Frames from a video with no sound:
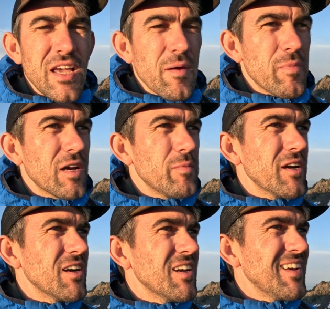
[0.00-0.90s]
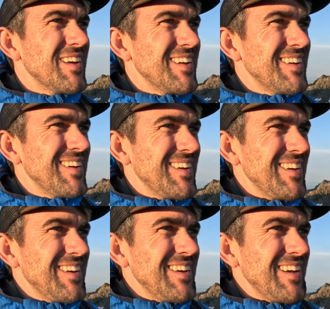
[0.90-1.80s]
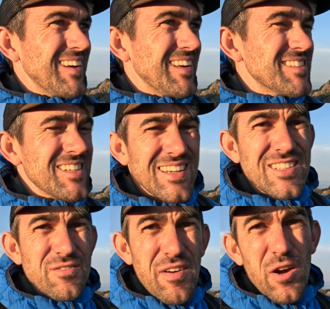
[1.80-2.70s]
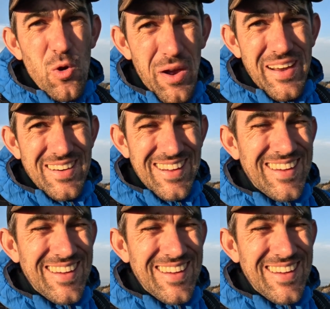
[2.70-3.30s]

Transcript: camping up here, and it's very quiet.